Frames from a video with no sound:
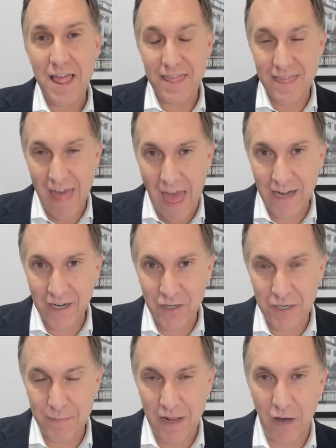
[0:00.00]
That
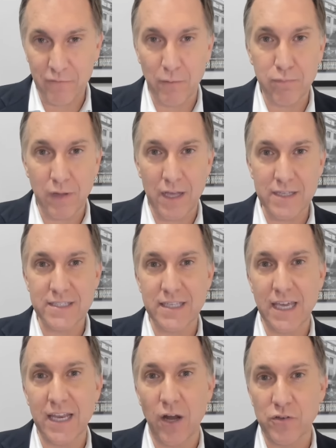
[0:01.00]
could have been helpful.
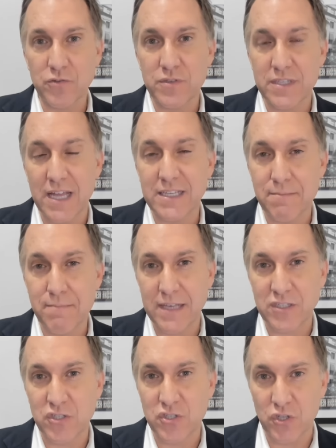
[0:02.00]
Plus, it also sends a
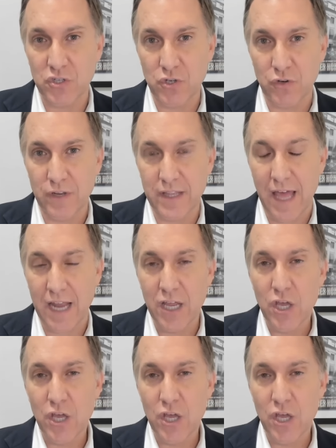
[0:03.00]
message to the jury that